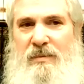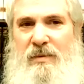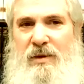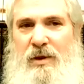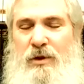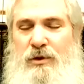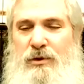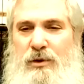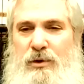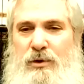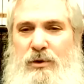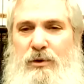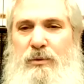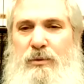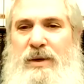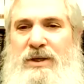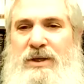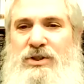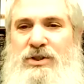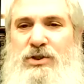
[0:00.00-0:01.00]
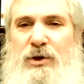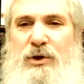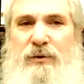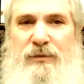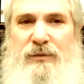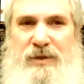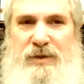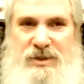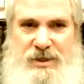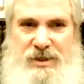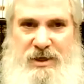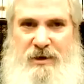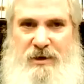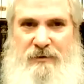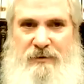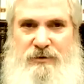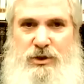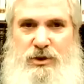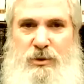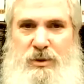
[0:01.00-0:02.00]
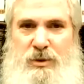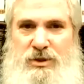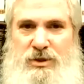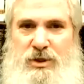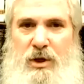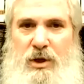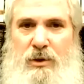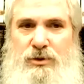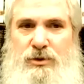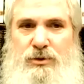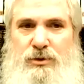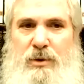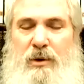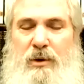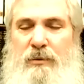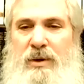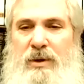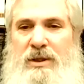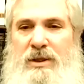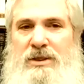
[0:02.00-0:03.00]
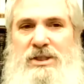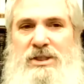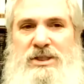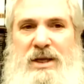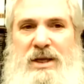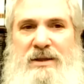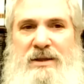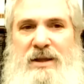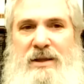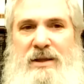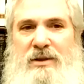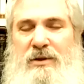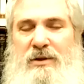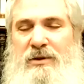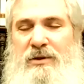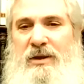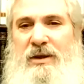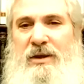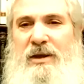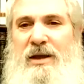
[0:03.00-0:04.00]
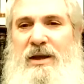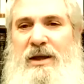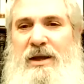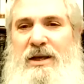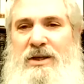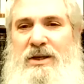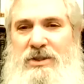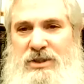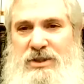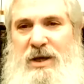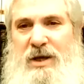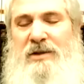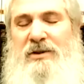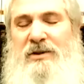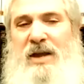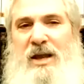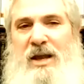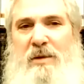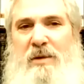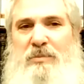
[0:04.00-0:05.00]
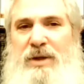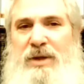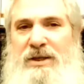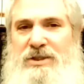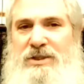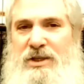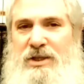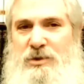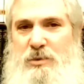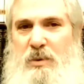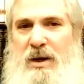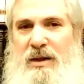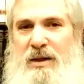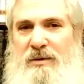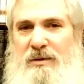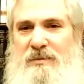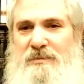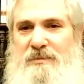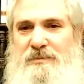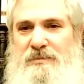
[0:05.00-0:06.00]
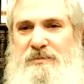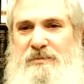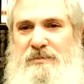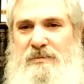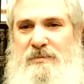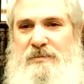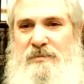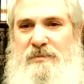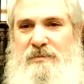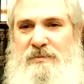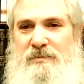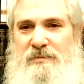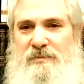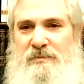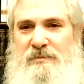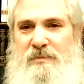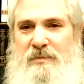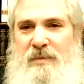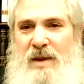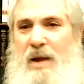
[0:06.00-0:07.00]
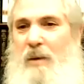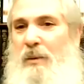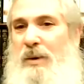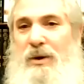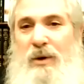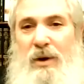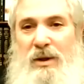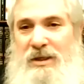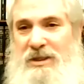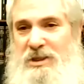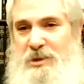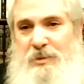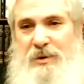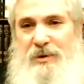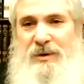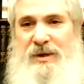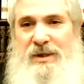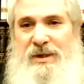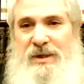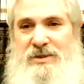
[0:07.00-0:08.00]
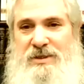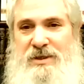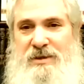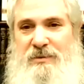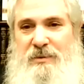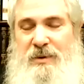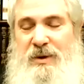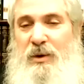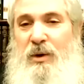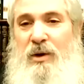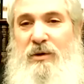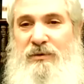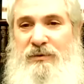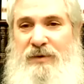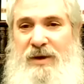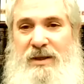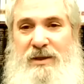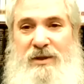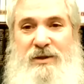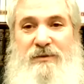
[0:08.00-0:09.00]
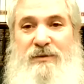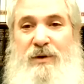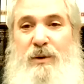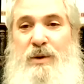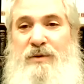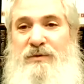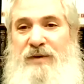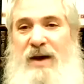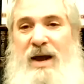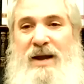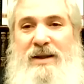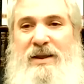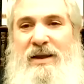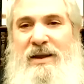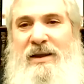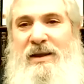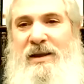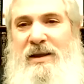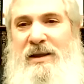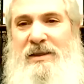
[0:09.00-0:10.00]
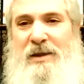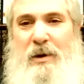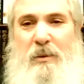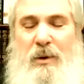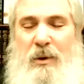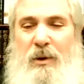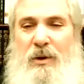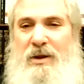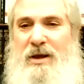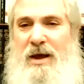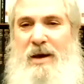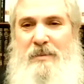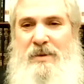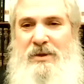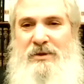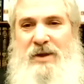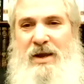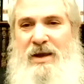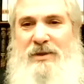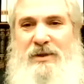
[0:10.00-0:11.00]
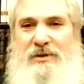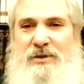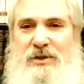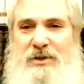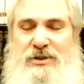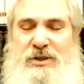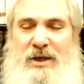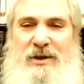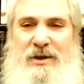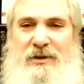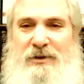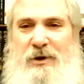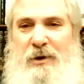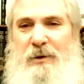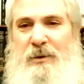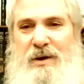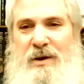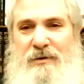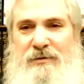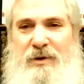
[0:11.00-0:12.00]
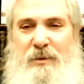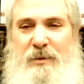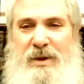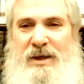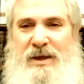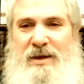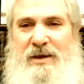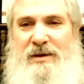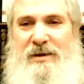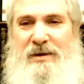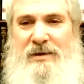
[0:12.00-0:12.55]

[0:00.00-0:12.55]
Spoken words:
A new resurfacing of Jewish culture and religious identity started taking place as well. And we all experience it. We all feel it. The very fact that we're all coming together to study Torah every week.